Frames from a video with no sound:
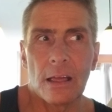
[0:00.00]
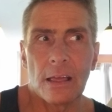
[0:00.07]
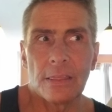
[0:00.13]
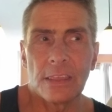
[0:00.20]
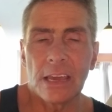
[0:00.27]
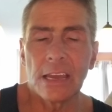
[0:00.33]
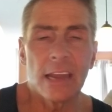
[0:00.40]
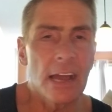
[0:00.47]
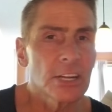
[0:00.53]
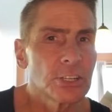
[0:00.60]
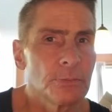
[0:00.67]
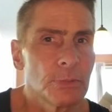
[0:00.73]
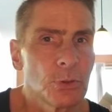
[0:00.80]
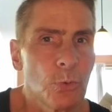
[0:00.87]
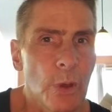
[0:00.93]
the
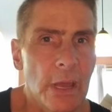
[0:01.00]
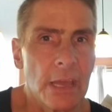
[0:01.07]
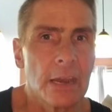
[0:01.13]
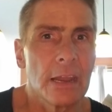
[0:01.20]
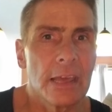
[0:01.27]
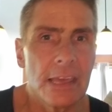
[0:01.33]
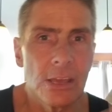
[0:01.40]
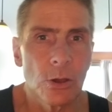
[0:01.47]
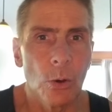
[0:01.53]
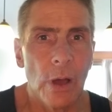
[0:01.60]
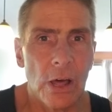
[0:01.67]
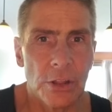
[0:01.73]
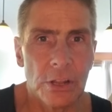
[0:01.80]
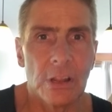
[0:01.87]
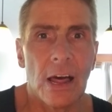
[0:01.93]
connection between
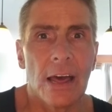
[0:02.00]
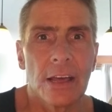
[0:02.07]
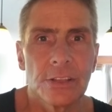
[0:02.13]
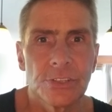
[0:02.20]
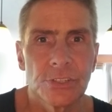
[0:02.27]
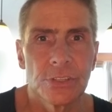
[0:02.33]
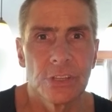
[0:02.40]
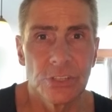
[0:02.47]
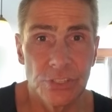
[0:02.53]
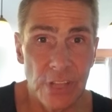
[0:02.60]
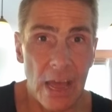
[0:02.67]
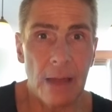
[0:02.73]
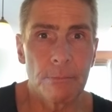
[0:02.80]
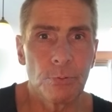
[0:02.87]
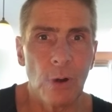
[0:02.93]
EcoHealth Alliance, this
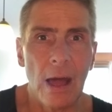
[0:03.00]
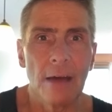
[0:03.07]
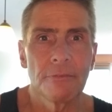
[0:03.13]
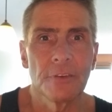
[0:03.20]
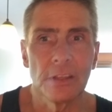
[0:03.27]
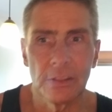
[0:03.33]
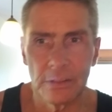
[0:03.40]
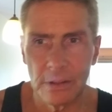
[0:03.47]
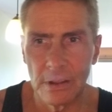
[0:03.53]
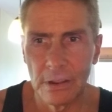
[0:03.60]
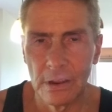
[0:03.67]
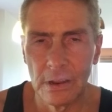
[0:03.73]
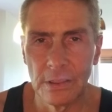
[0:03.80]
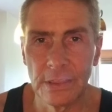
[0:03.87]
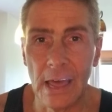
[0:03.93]
nonprofit
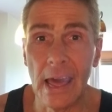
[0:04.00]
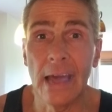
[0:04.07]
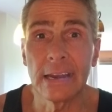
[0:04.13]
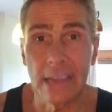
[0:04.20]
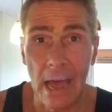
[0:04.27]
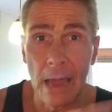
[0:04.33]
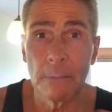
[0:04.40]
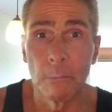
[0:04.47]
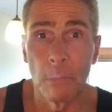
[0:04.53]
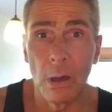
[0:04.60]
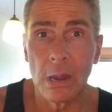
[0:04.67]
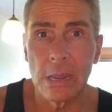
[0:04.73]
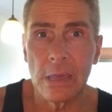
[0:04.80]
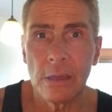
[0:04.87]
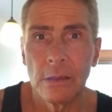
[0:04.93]
that had gotten
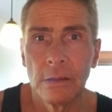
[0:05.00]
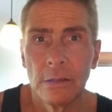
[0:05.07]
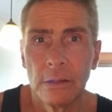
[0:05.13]
money